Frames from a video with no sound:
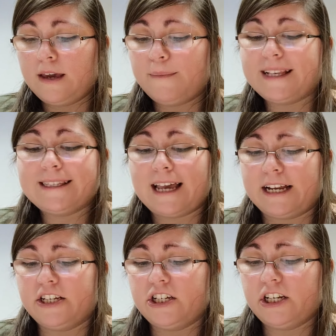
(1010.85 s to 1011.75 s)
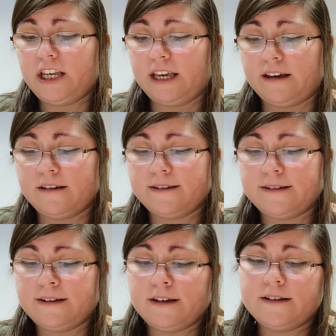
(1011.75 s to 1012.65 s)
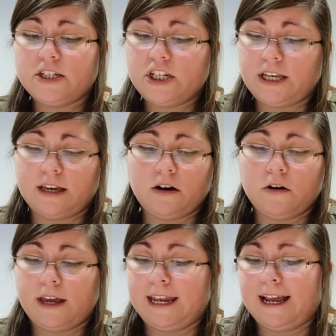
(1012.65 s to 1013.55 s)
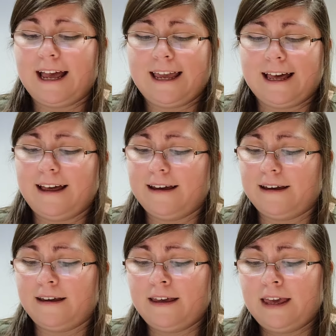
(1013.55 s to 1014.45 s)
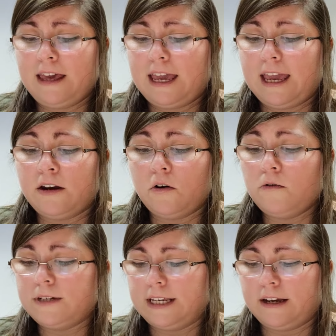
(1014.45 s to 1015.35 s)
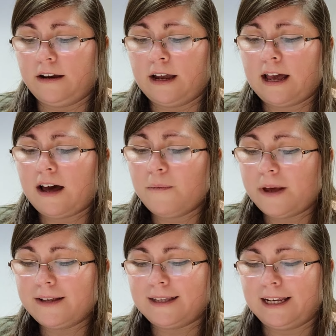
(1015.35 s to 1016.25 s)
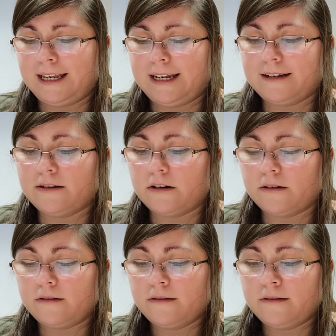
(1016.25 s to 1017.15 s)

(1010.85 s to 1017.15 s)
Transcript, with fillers: Besides, she's, she, oh, and I, I, and oh dear, how puzzling it is all.